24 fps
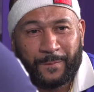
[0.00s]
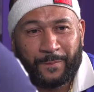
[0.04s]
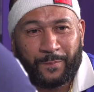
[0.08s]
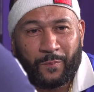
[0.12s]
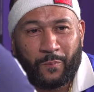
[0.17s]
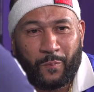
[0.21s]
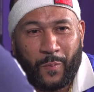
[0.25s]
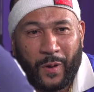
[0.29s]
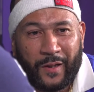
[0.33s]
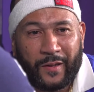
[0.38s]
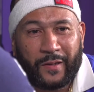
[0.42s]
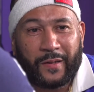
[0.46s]

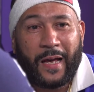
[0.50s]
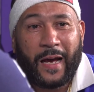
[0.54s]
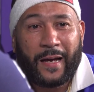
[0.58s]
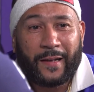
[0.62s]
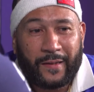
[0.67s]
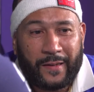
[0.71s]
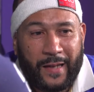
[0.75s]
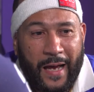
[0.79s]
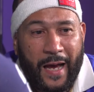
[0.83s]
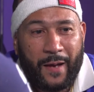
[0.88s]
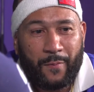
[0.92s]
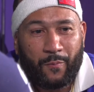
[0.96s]
But
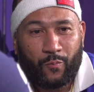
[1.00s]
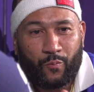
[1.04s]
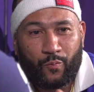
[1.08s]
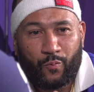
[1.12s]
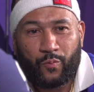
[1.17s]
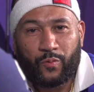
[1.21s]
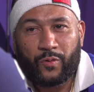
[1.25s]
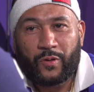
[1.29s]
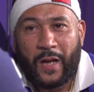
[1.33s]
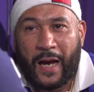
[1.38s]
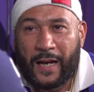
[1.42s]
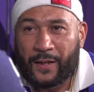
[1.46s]

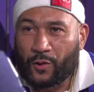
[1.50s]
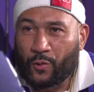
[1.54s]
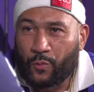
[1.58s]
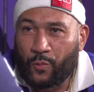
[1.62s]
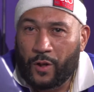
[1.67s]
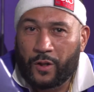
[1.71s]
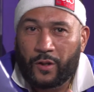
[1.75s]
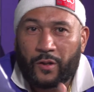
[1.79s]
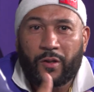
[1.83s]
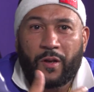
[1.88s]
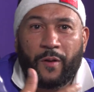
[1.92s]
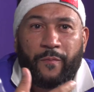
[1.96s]
that's
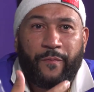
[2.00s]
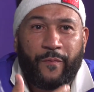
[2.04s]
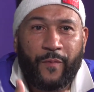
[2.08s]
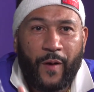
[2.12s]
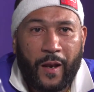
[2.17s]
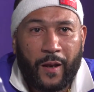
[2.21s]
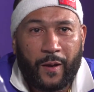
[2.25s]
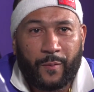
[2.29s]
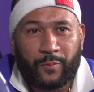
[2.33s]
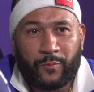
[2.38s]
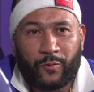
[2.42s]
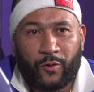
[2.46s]
what
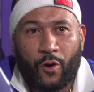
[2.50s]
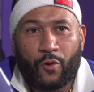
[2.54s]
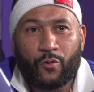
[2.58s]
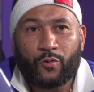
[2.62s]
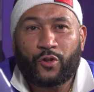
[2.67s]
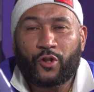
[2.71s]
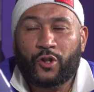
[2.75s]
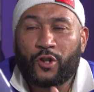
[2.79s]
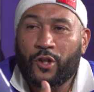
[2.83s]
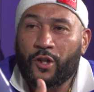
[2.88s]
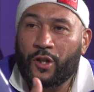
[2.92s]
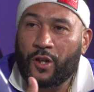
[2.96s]
developed
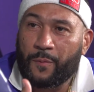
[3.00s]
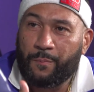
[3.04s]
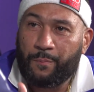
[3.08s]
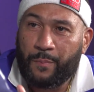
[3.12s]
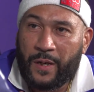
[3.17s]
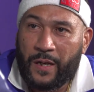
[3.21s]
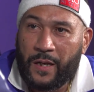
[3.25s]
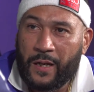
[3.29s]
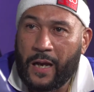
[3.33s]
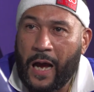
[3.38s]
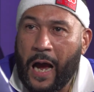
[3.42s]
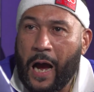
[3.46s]
Thirstin to be
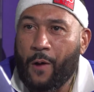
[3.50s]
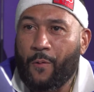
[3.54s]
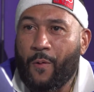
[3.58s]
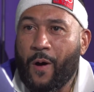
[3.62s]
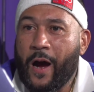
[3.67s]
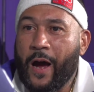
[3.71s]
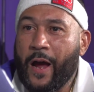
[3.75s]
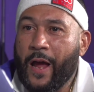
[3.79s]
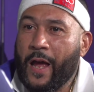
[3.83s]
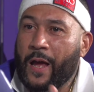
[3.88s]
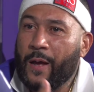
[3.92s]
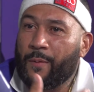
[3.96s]
how I
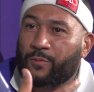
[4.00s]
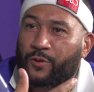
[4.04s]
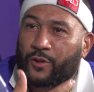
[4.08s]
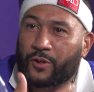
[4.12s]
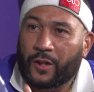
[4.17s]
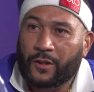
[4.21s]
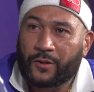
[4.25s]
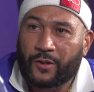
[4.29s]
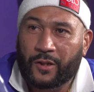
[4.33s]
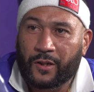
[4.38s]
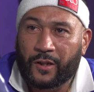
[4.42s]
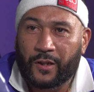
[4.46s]
am, such
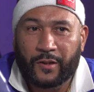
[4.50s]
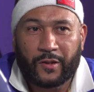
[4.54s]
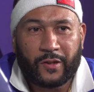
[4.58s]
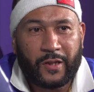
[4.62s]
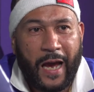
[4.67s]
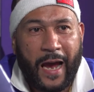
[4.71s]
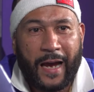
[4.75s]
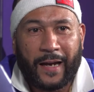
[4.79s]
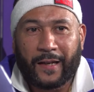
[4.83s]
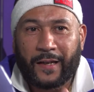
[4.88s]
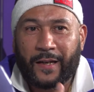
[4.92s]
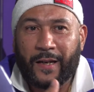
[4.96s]
an
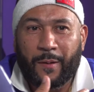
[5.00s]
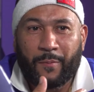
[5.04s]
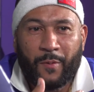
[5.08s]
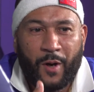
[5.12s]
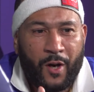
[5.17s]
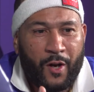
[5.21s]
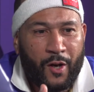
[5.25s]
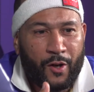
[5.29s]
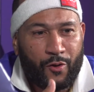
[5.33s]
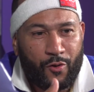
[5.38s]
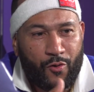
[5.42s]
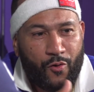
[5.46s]
attacking them.
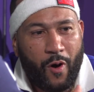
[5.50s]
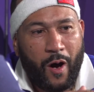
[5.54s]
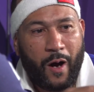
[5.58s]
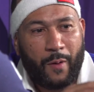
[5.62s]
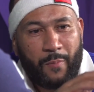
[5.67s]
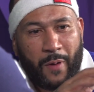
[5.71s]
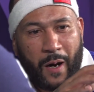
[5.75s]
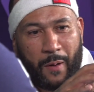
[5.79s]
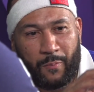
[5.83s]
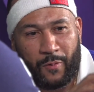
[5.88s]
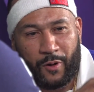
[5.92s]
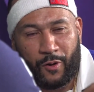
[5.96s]
You know,
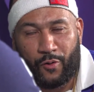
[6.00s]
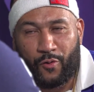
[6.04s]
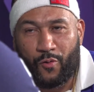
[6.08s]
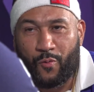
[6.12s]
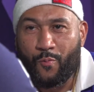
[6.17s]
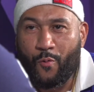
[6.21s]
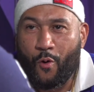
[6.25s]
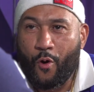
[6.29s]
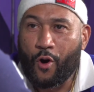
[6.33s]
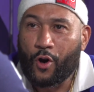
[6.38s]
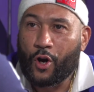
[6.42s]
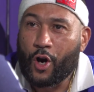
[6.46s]
I'm a little
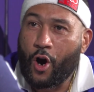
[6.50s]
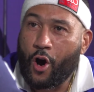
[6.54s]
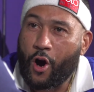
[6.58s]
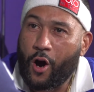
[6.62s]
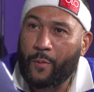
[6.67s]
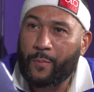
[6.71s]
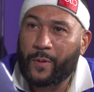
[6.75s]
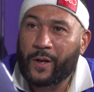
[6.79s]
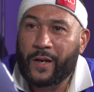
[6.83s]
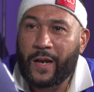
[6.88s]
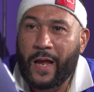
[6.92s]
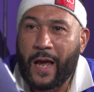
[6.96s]
more calmer
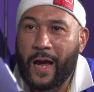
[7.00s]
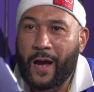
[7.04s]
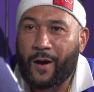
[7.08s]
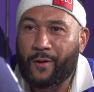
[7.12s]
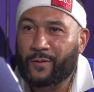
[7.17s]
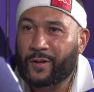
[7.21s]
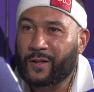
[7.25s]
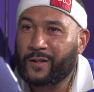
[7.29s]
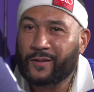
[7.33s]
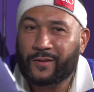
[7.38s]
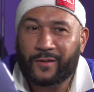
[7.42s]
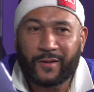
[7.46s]
now
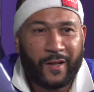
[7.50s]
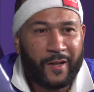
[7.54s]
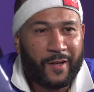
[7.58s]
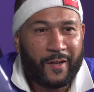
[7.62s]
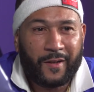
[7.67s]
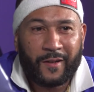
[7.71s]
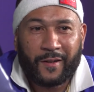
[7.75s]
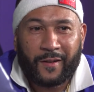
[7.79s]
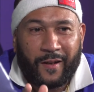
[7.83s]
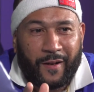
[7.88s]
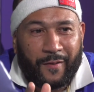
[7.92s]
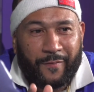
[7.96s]
because
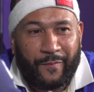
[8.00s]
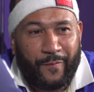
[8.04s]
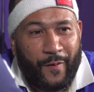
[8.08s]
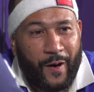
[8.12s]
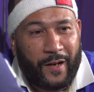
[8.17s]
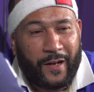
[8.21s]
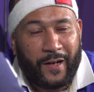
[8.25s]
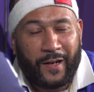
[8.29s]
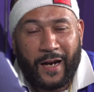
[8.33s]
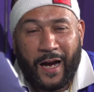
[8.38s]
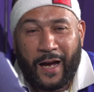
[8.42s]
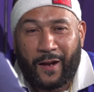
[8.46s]
fucking
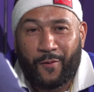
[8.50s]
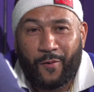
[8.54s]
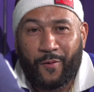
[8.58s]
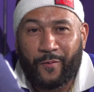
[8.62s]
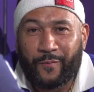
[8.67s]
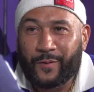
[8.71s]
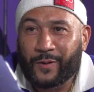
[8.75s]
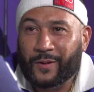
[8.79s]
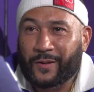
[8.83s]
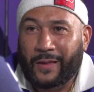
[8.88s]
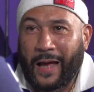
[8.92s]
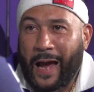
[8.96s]
got over
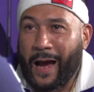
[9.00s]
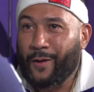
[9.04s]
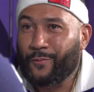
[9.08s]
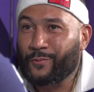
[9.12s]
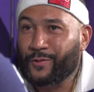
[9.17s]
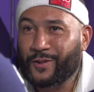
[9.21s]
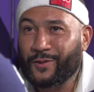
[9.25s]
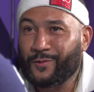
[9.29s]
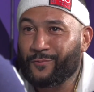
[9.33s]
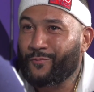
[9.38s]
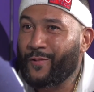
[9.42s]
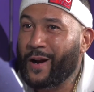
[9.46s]

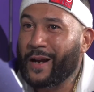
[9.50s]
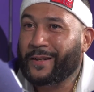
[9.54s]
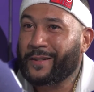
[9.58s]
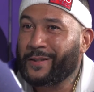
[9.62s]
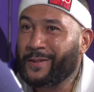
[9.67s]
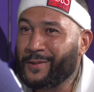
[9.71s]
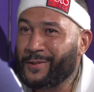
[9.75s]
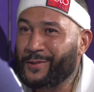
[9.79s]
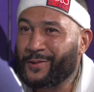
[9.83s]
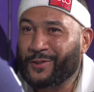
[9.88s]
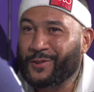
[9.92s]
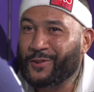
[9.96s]
1,000
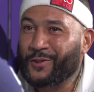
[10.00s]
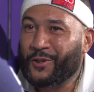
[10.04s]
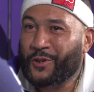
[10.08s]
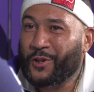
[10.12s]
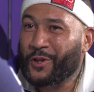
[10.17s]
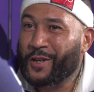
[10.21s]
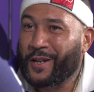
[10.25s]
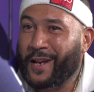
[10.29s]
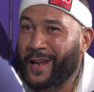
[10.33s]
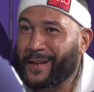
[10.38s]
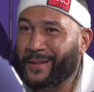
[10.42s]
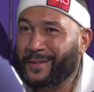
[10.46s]
records and shit
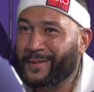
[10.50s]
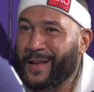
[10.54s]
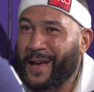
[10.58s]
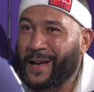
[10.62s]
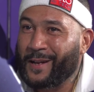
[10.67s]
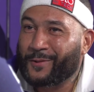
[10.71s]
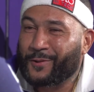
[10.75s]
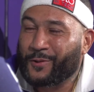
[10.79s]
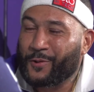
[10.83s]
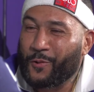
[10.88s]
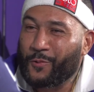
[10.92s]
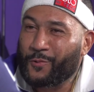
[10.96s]
like that.
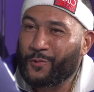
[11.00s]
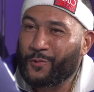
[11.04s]
So, you